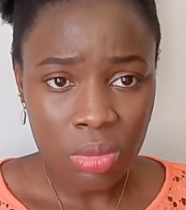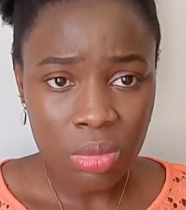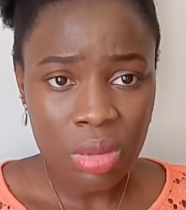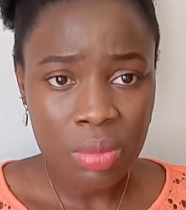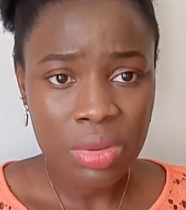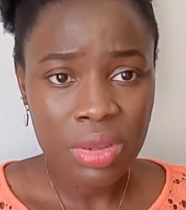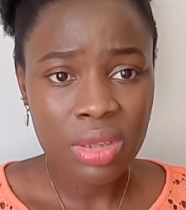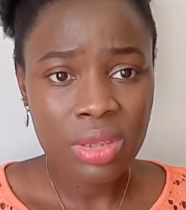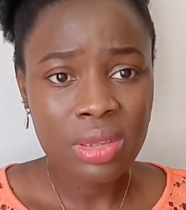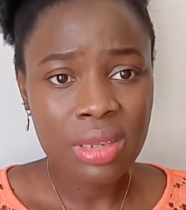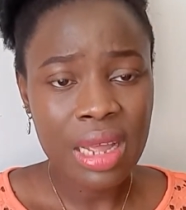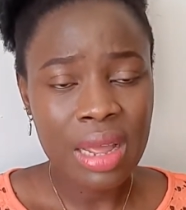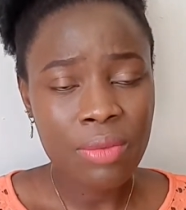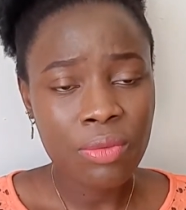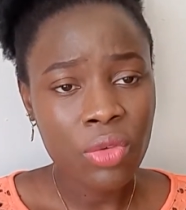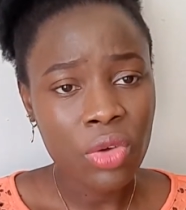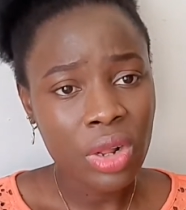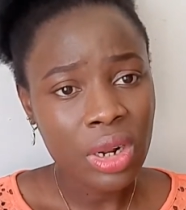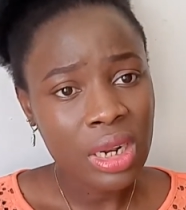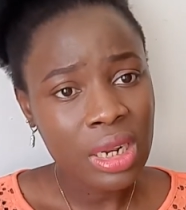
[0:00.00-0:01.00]
Maybe a time
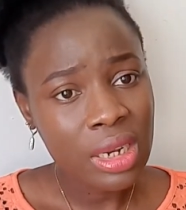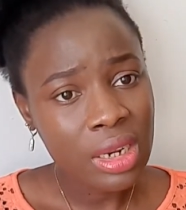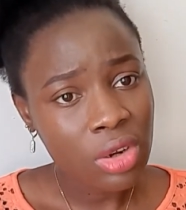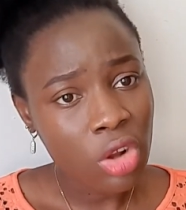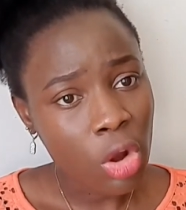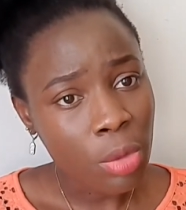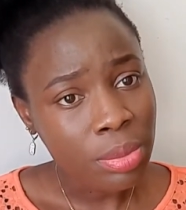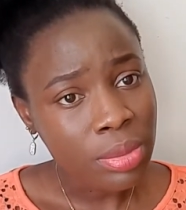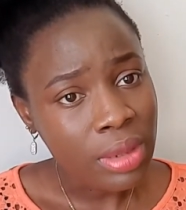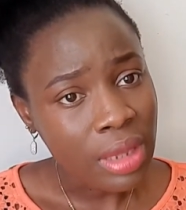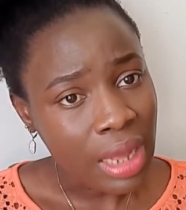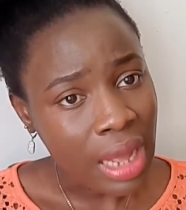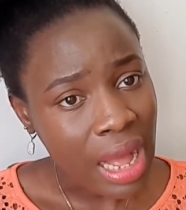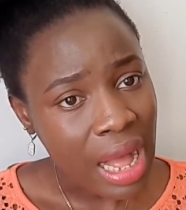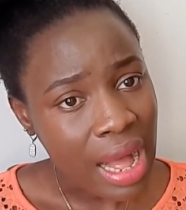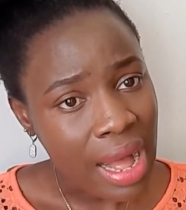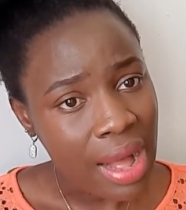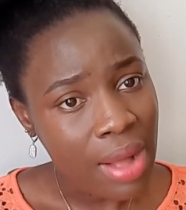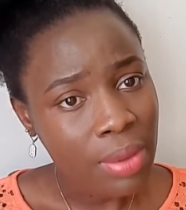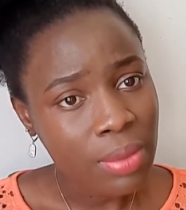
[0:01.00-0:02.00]
for cleaning up the
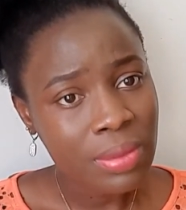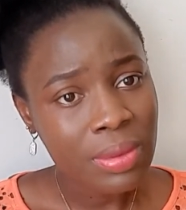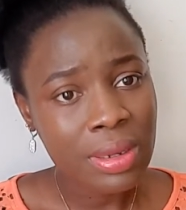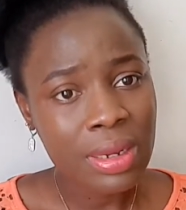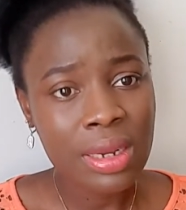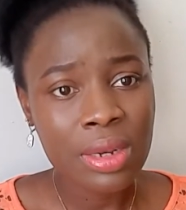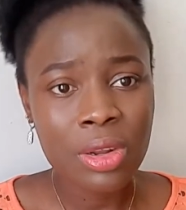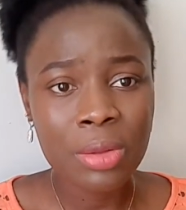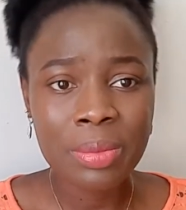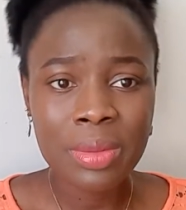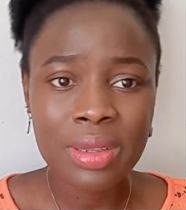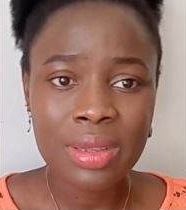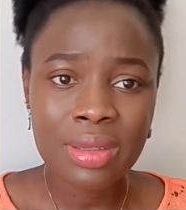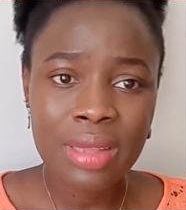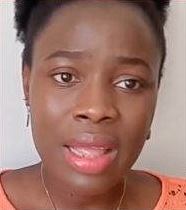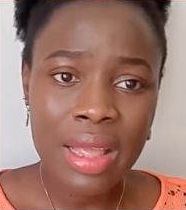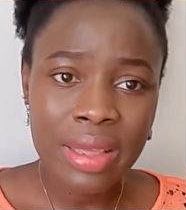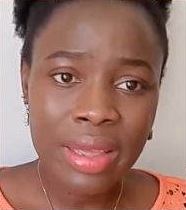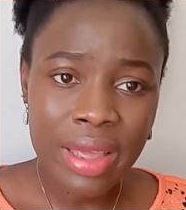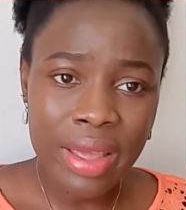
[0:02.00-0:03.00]
house, cleaning up the
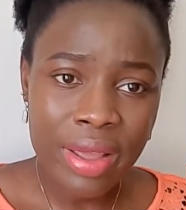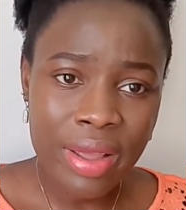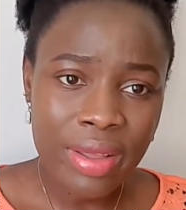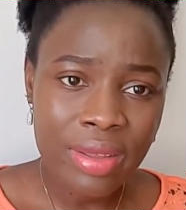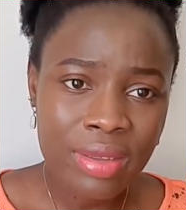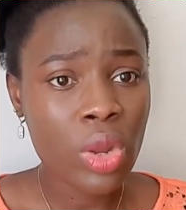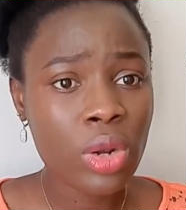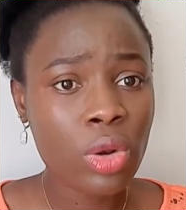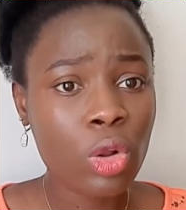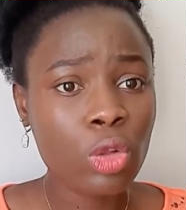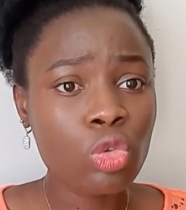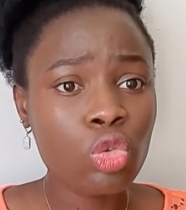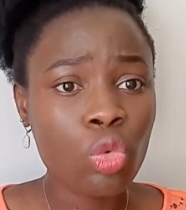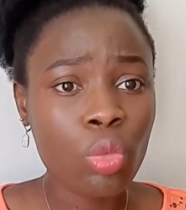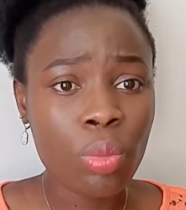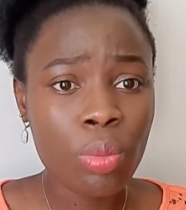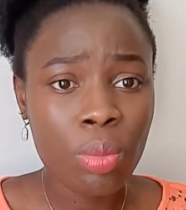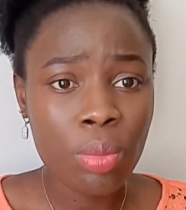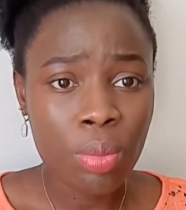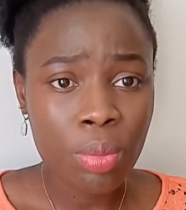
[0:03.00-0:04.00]
staircase, when not to
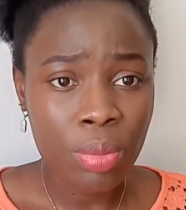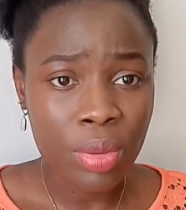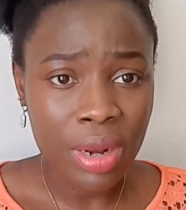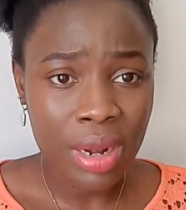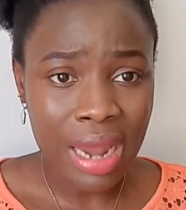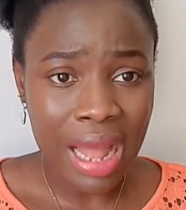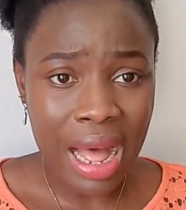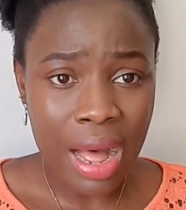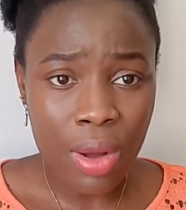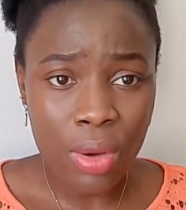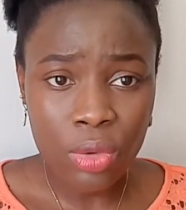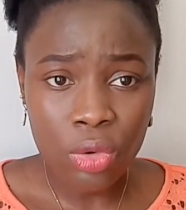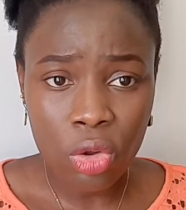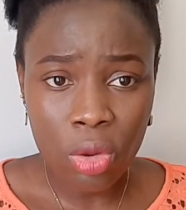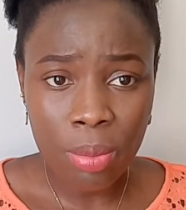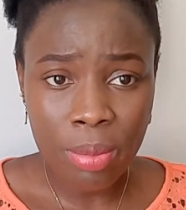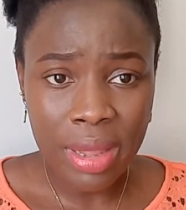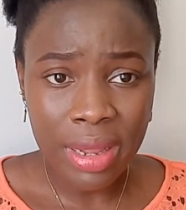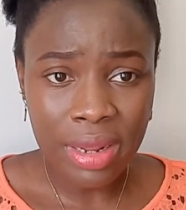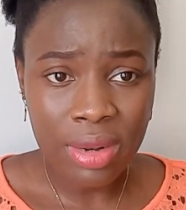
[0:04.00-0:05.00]
be loud or
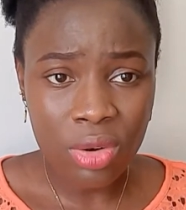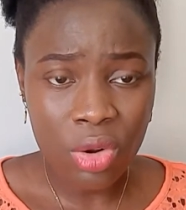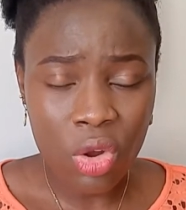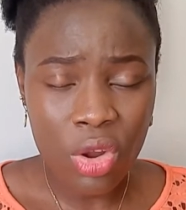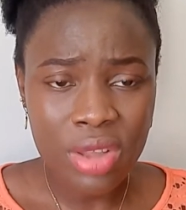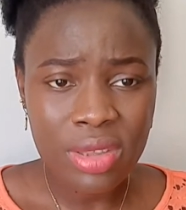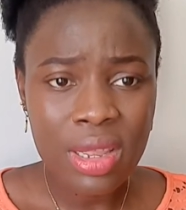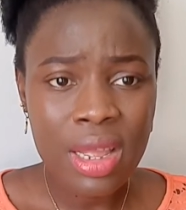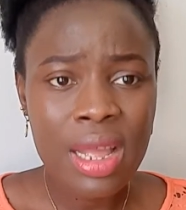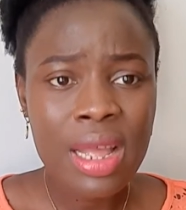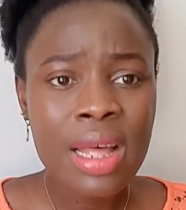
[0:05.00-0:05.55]
make noise.